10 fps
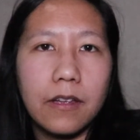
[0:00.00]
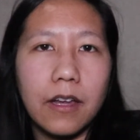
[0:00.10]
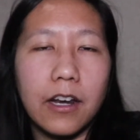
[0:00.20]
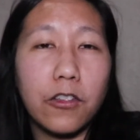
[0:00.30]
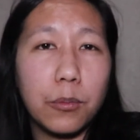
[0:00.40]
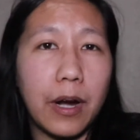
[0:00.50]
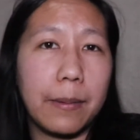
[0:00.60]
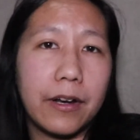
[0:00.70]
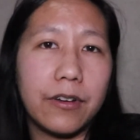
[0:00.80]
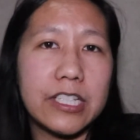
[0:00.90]
Another
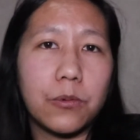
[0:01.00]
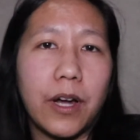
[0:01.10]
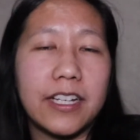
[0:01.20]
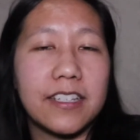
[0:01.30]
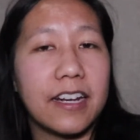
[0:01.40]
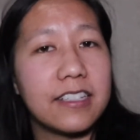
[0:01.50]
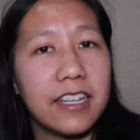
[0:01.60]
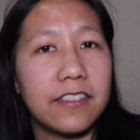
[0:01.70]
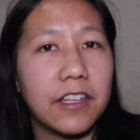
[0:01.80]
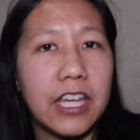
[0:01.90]
primary reason why I decided to
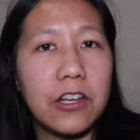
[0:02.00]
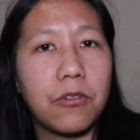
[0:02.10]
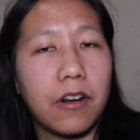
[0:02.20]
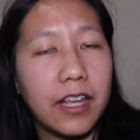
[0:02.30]
get the Keychron